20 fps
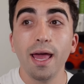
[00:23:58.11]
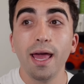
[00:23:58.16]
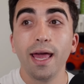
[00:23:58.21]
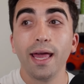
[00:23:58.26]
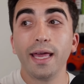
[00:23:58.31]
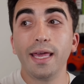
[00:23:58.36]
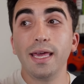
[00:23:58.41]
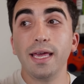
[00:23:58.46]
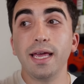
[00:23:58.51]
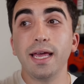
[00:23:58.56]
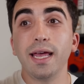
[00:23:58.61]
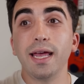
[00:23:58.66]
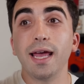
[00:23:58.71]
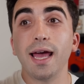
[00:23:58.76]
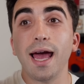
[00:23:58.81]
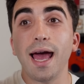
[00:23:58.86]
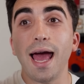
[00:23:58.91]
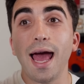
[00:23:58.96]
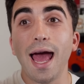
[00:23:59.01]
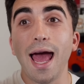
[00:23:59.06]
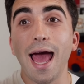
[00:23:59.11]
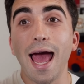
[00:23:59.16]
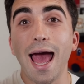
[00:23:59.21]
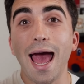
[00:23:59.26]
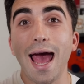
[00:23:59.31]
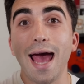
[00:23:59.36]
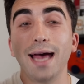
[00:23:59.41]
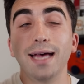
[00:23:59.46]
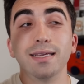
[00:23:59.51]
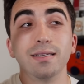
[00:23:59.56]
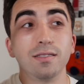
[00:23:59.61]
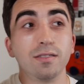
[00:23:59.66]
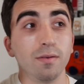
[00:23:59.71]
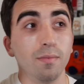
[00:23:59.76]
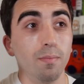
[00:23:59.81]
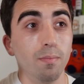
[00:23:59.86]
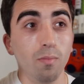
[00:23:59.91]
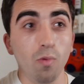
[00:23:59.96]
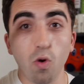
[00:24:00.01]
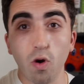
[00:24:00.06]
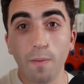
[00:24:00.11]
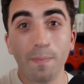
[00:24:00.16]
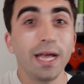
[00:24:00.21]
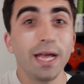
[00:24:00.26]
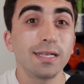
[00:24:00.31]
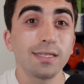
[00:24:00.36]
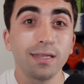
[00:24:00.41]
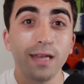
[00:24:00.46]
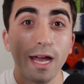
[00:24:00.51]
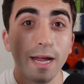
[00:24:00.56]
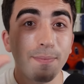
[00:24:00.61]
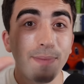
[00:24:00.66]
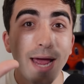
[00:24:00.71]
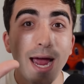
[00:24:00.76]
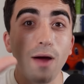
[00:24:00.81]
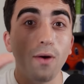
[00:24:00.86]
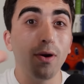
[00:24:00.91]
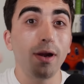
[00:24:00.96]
He has more baseline power to